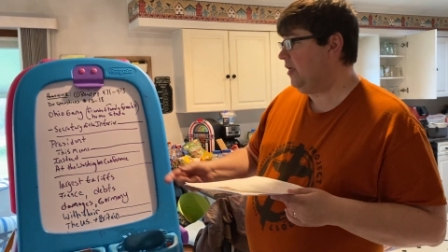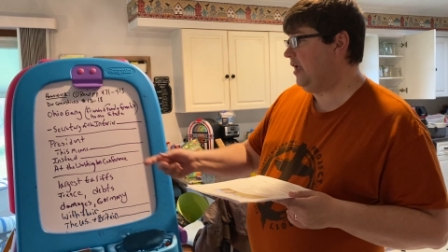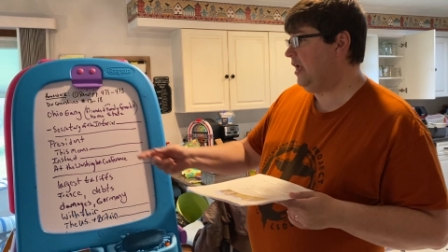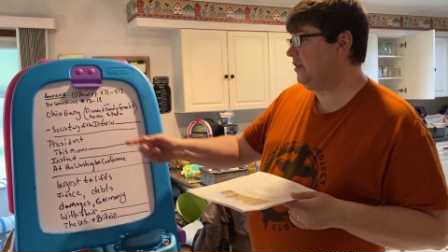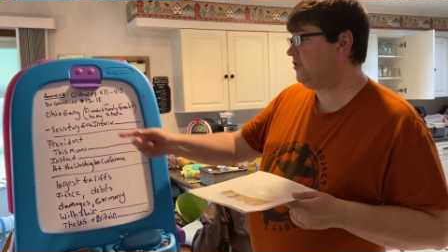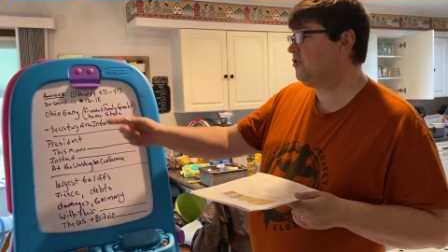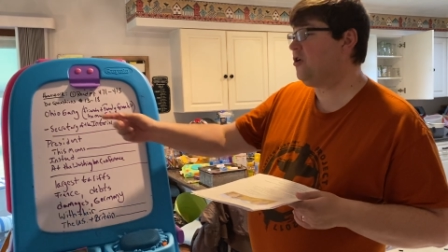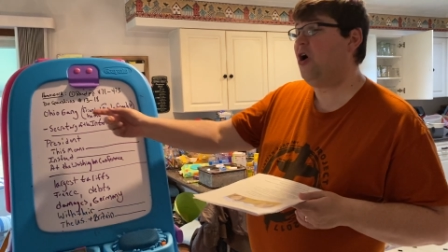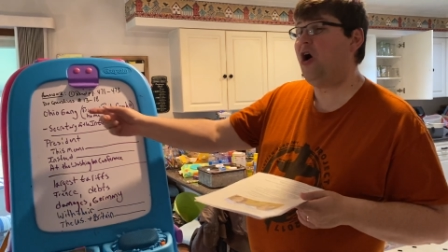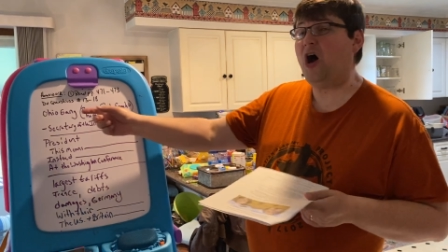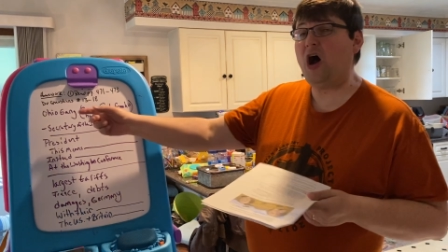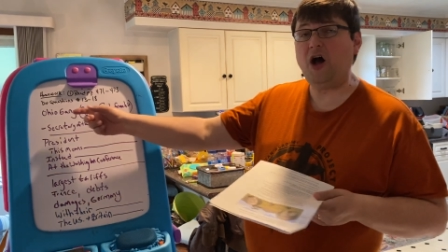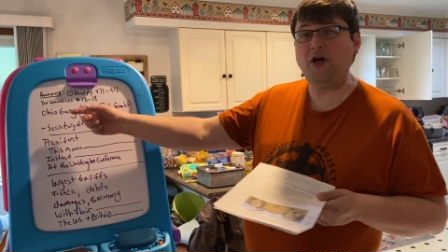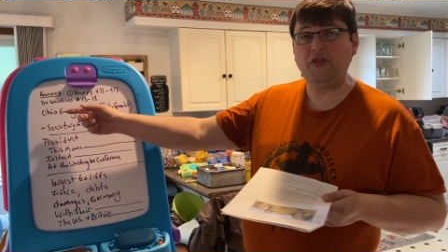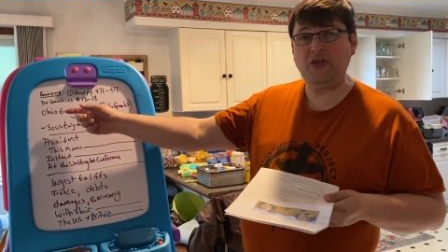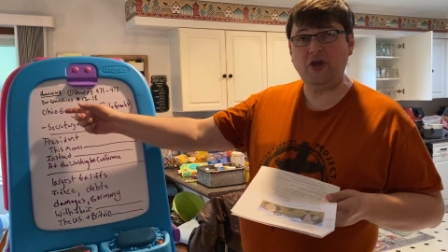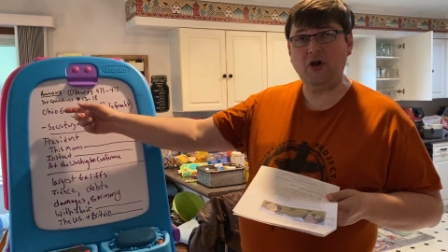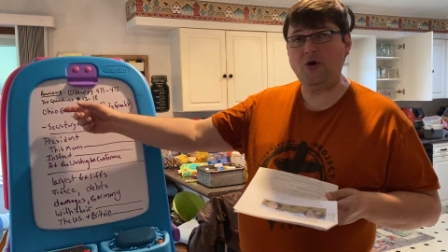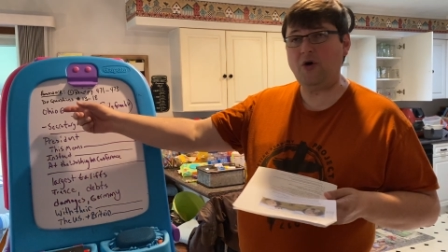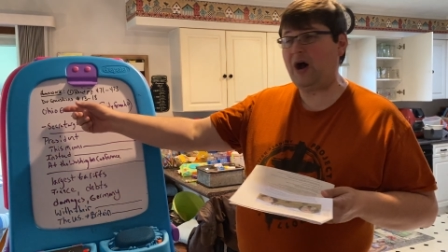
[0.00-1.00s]
It's
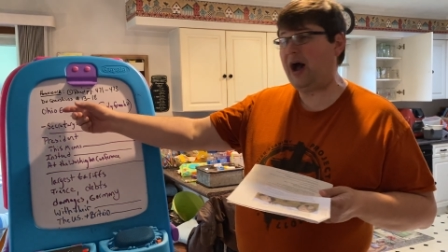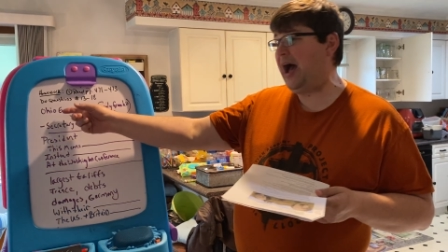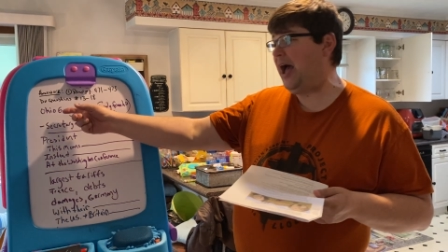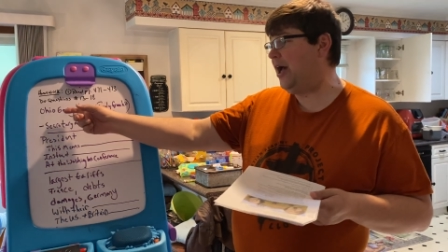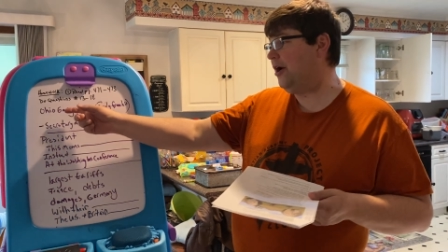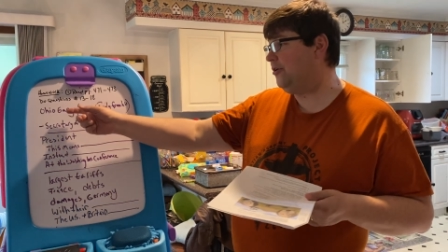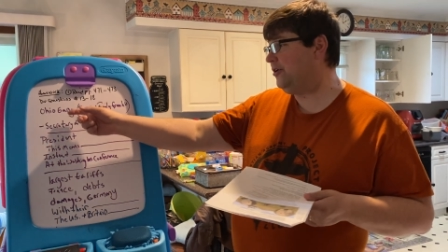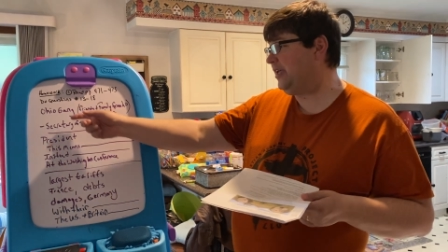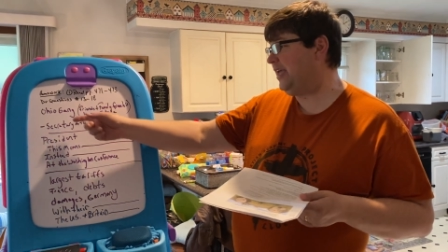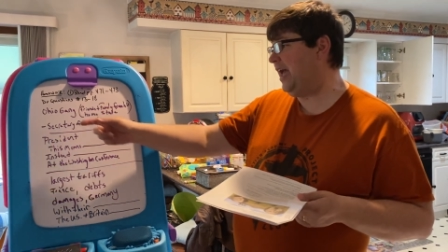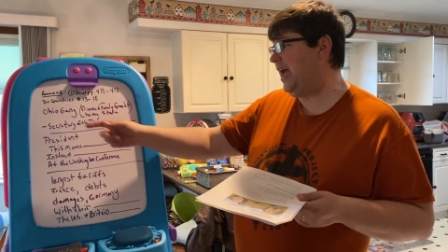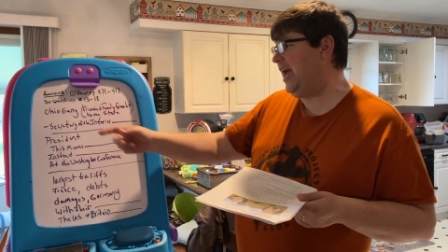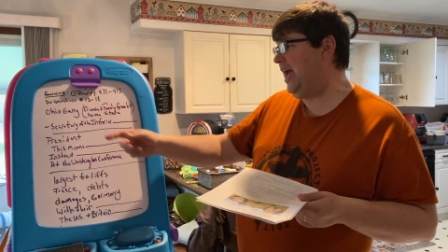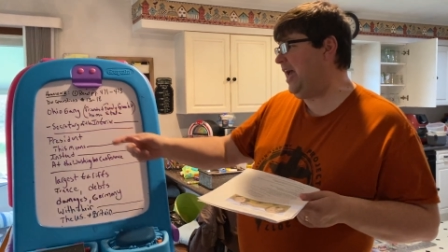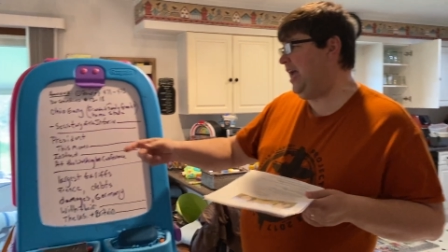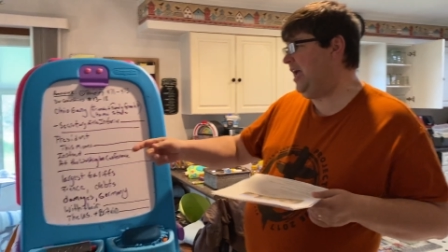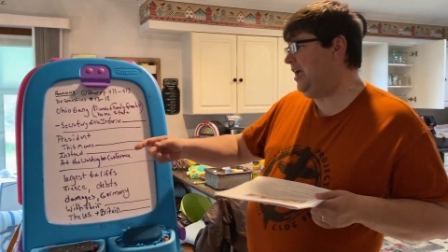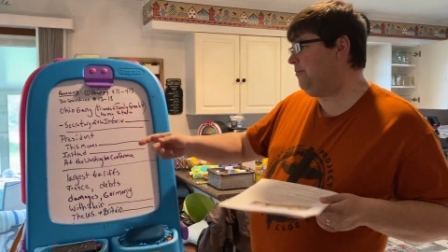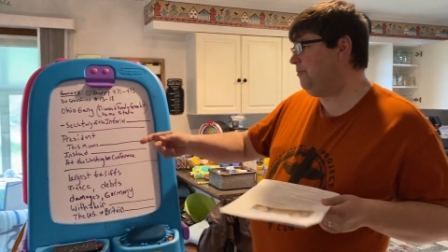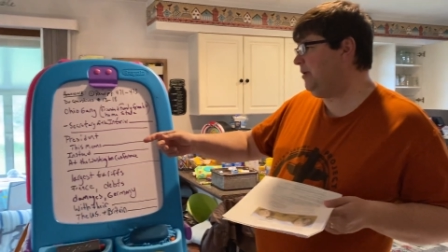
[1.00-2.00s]
called the Ohio
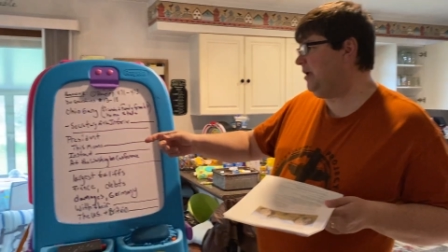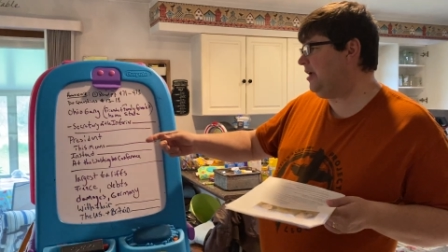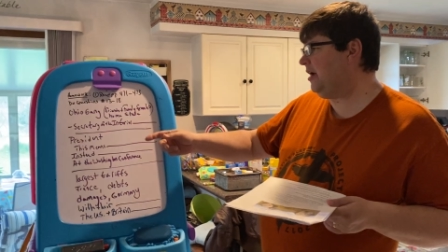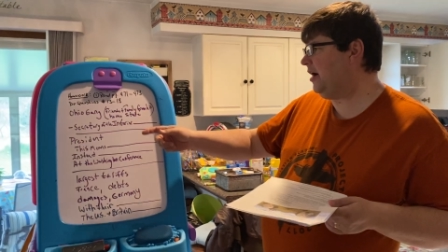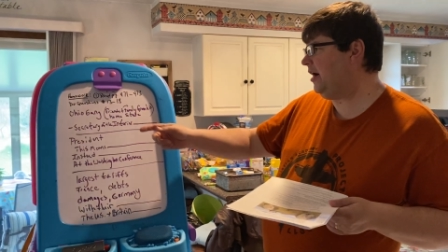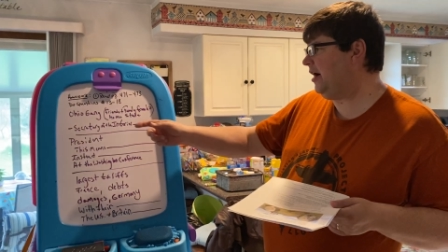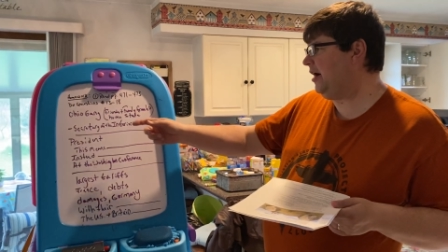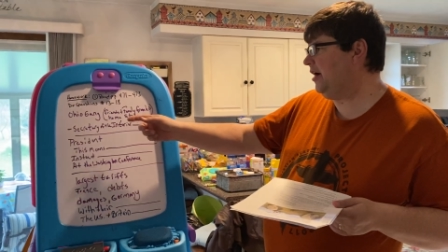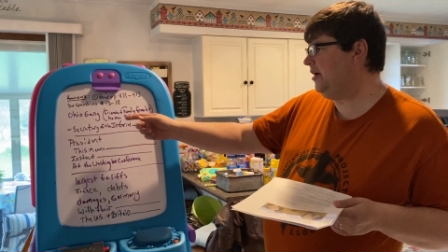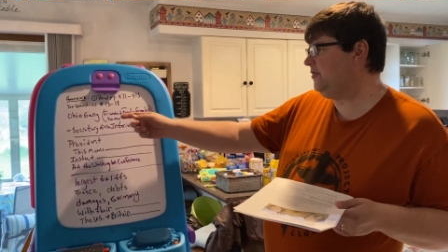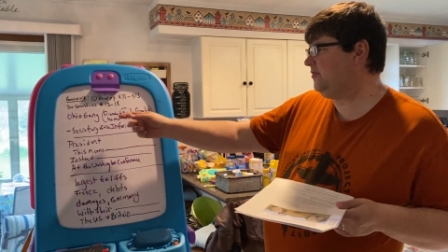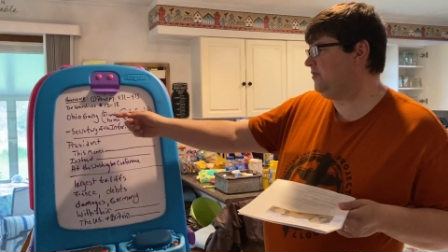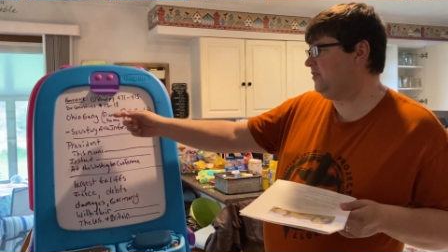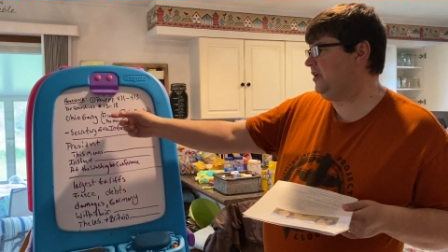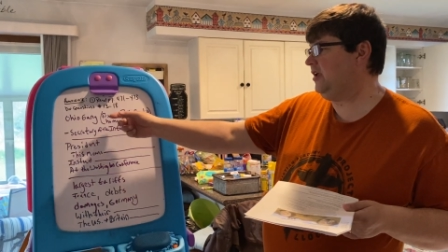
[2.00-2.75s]
Gang because